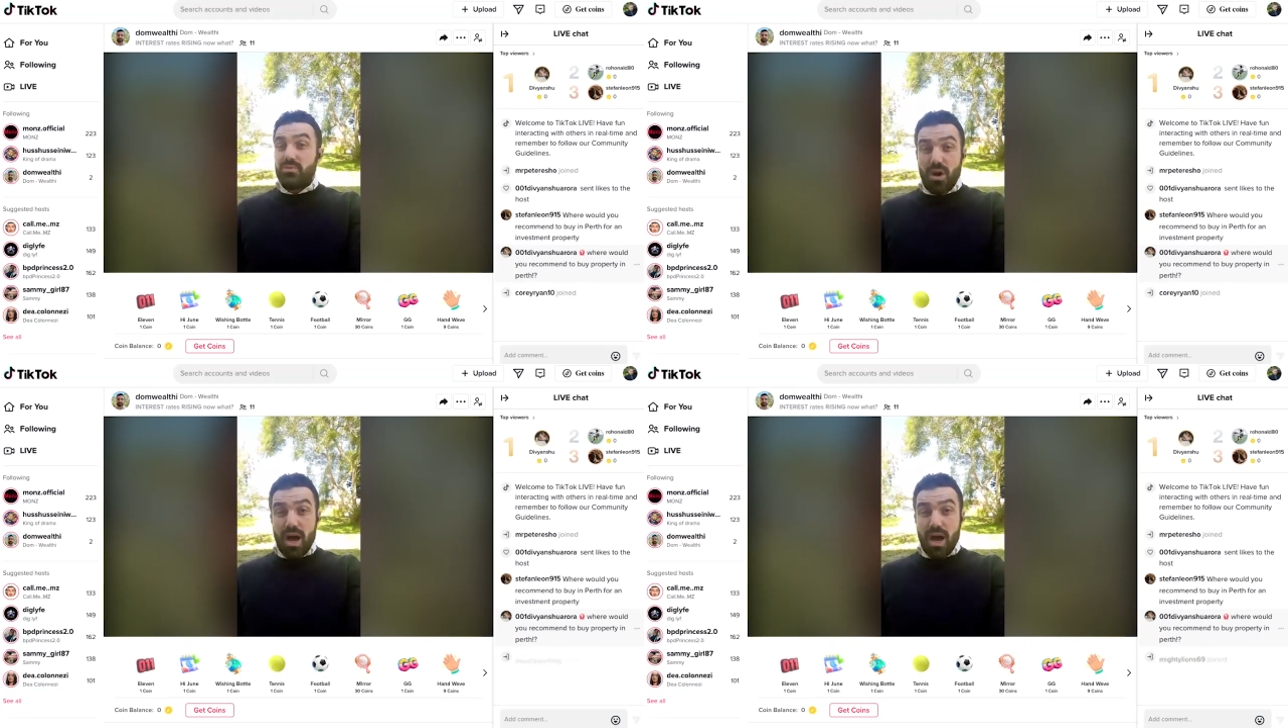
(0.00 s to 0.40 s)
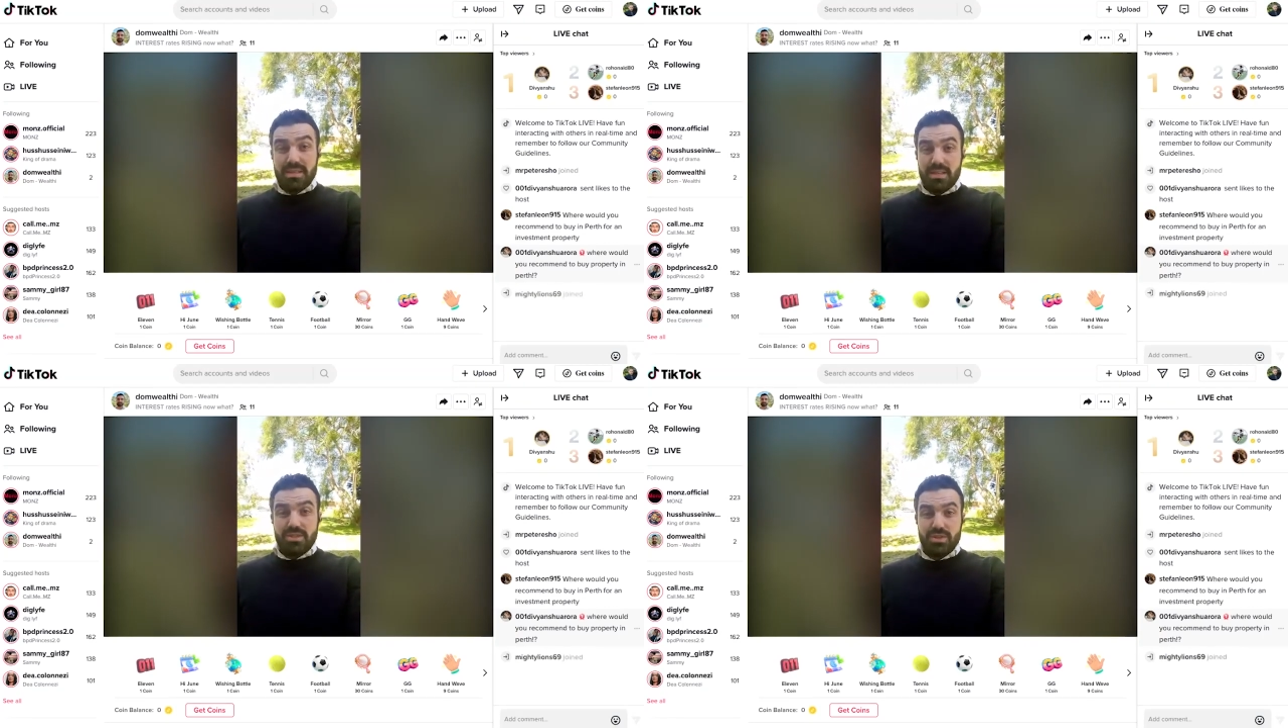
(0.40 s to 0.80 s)
this
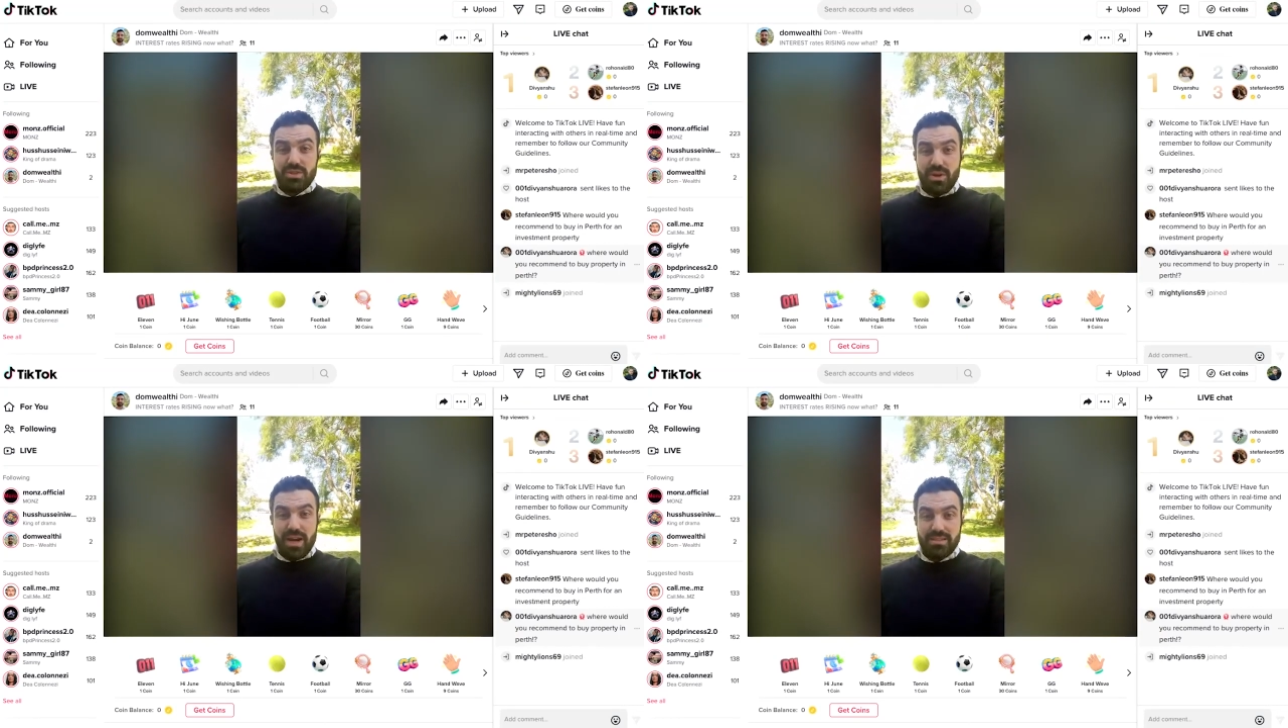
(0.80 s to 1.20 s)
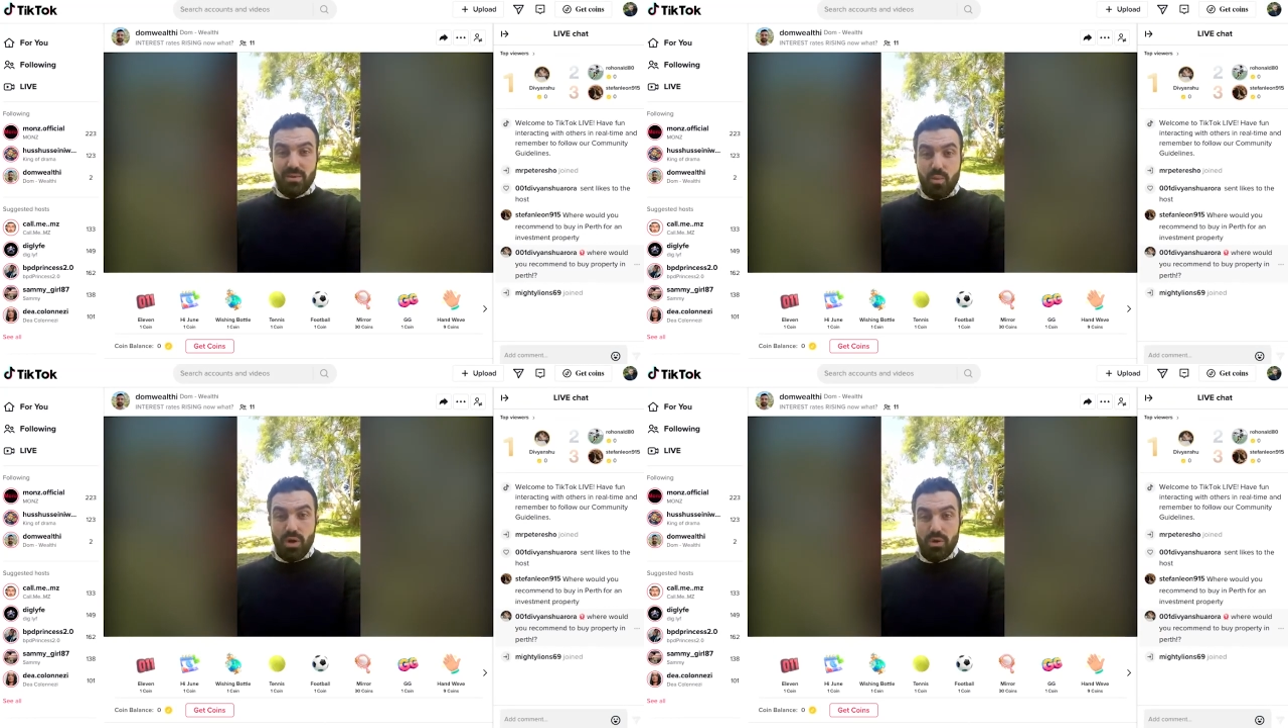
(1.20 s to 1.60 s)
rising interest
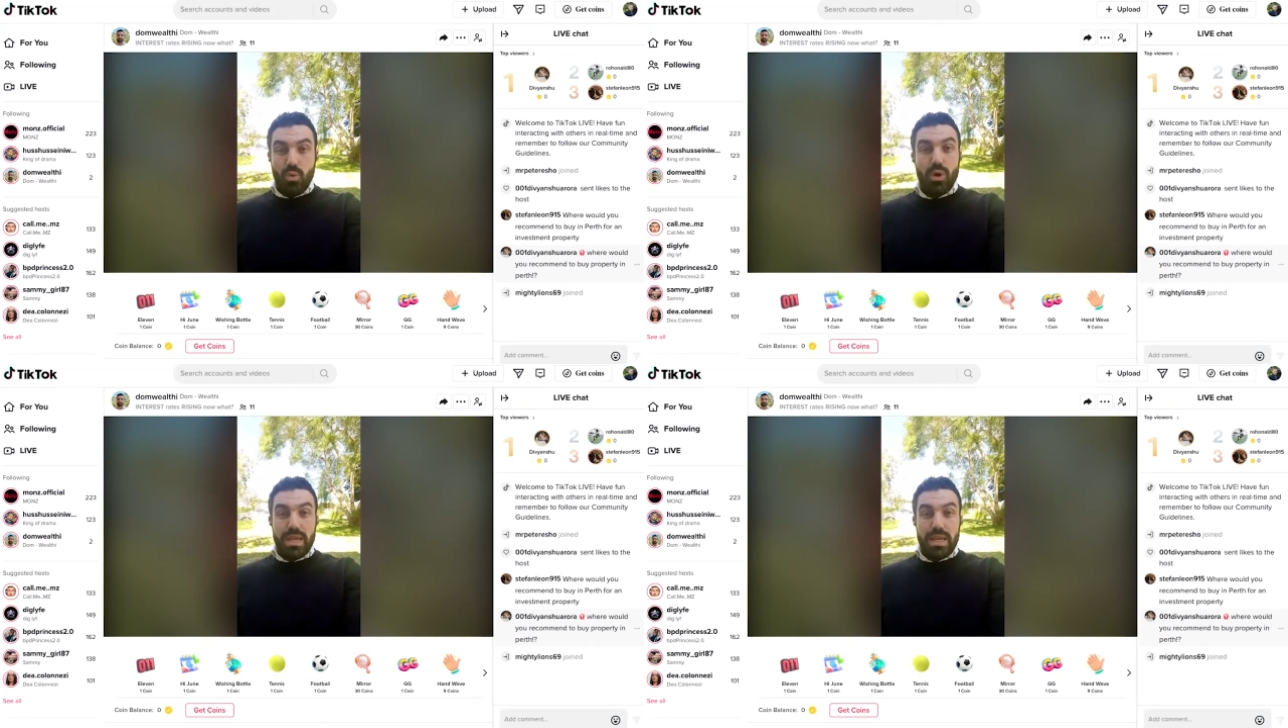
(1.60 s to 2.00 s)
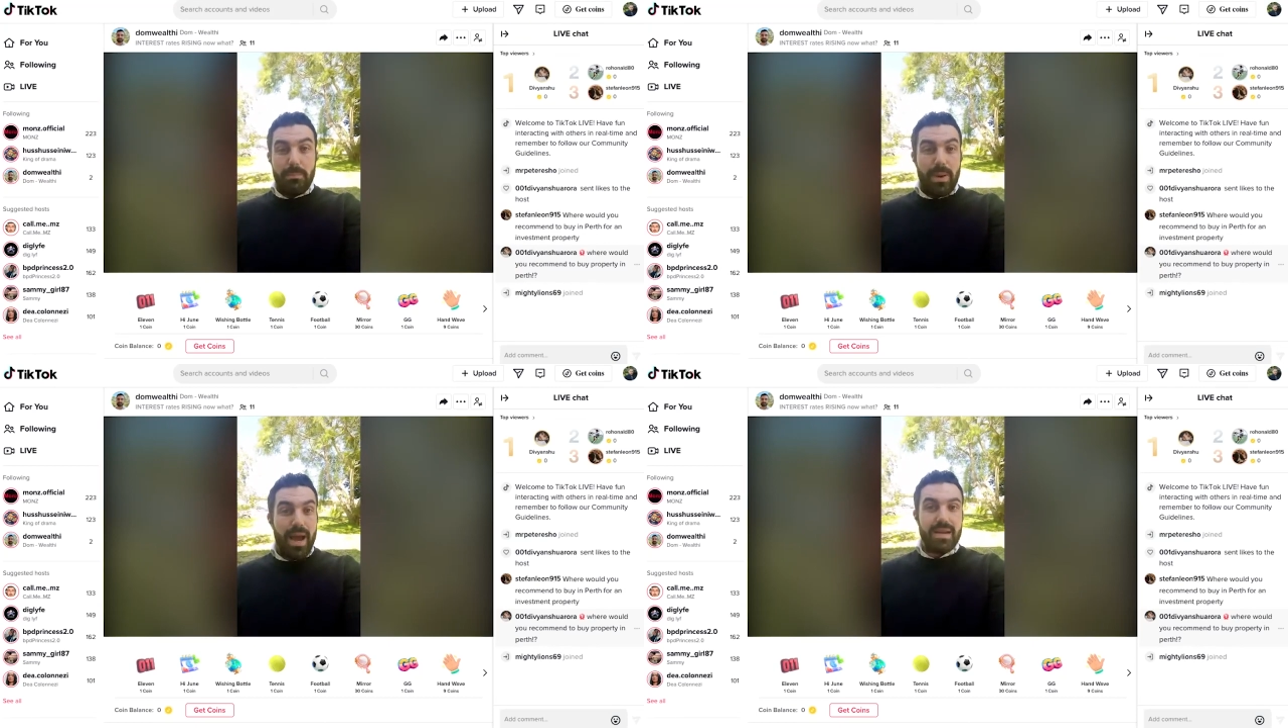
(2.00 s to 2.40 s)
rates, and
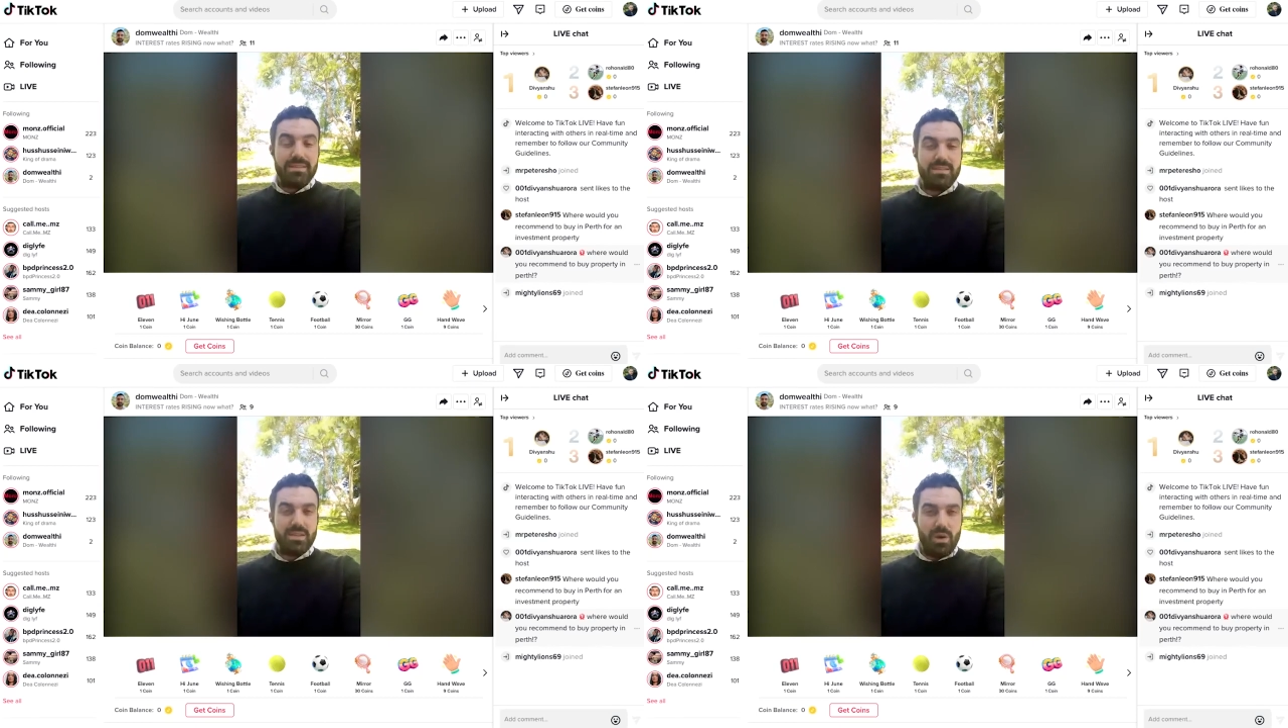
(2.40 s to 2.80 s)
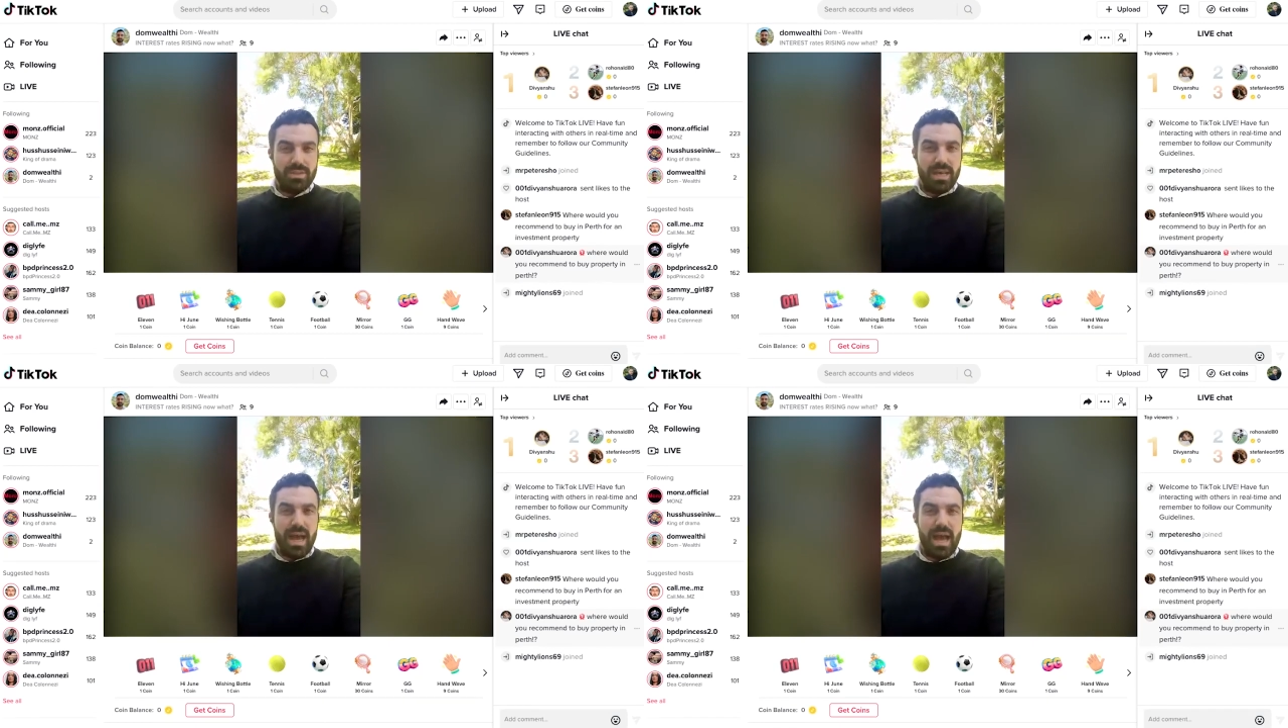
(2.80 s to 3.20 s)
what impact it's
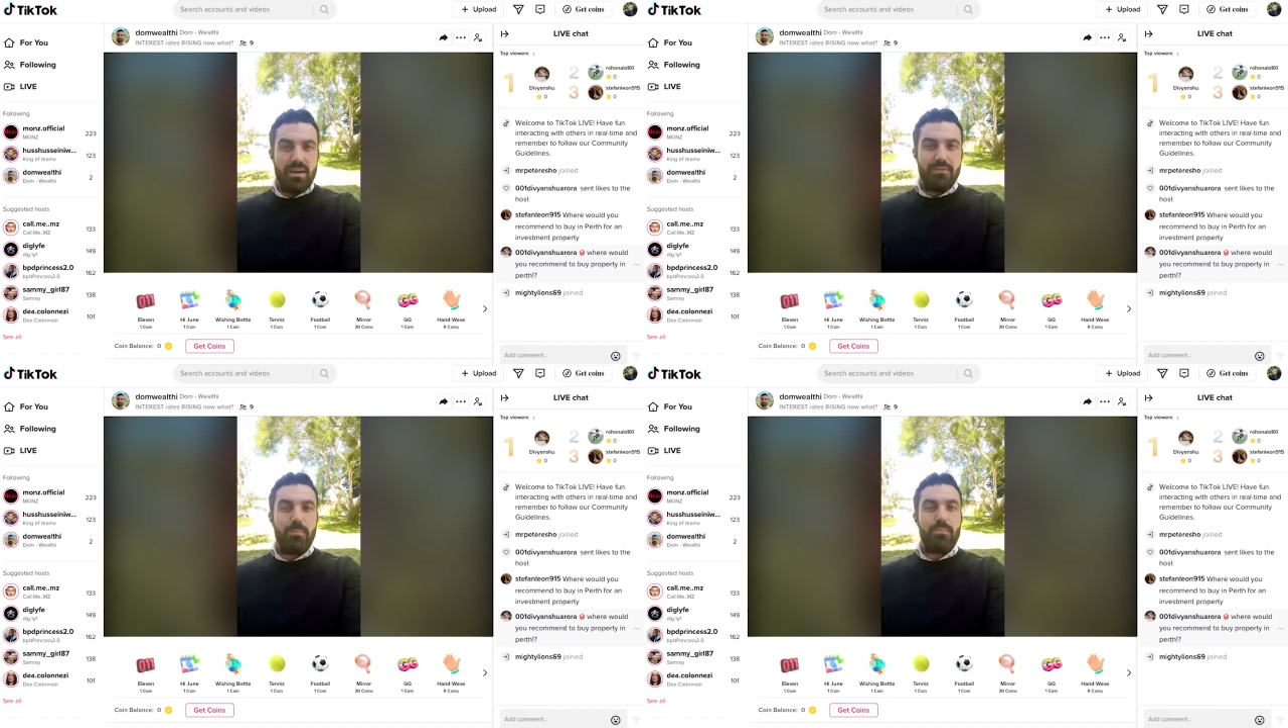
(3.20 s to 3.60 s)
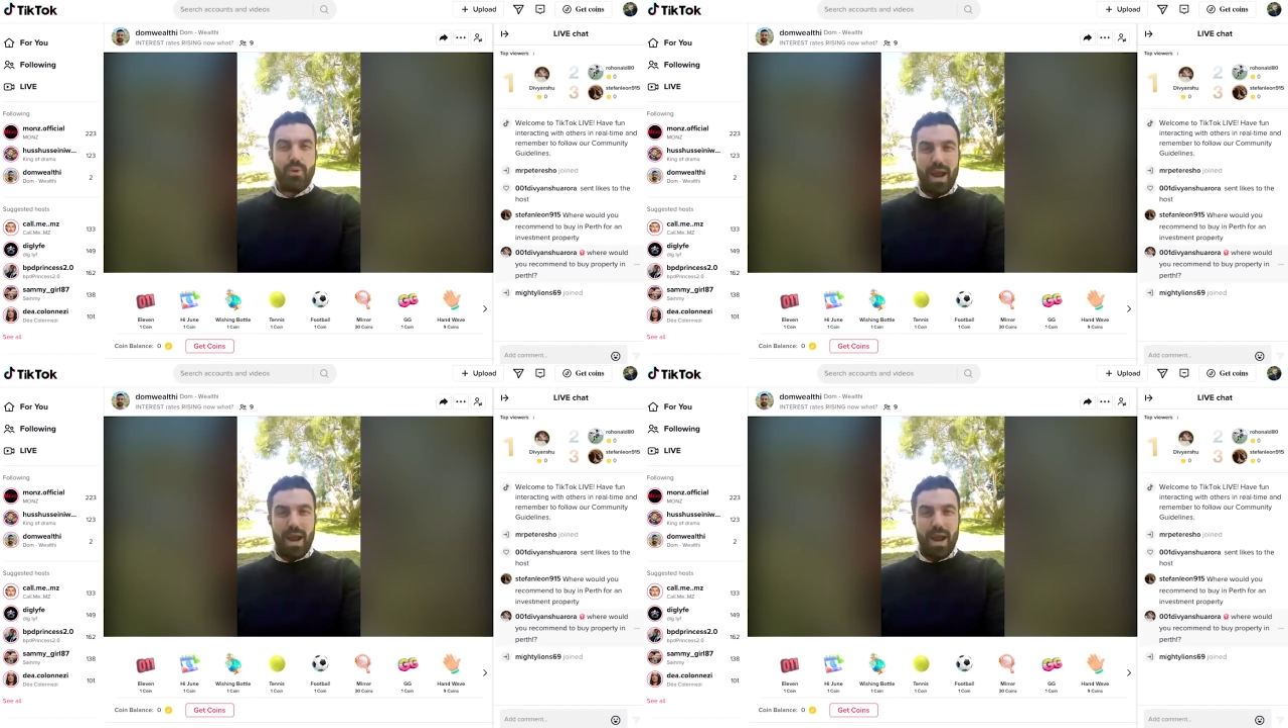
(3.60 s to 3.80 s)
going to have